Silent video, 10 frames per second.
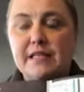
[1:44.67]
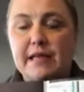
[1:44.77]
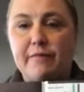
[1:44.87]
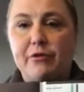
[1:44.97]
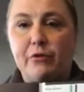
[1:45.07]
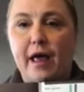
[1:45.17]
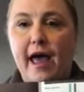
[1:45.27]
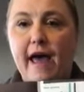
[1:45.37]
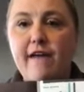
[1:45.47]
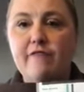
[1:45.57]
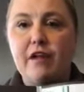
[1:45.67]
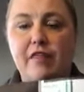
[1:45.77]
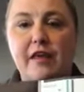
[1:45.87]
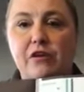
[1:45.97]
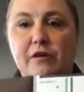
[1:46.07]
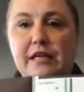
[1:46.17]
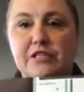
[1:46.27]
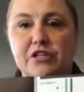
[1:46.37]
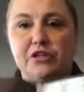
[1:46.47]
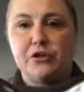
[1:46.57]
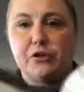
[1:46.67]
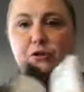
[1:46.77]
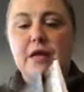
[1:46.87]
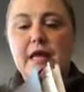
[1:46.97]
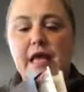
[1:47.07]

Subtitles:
step through everything you need to do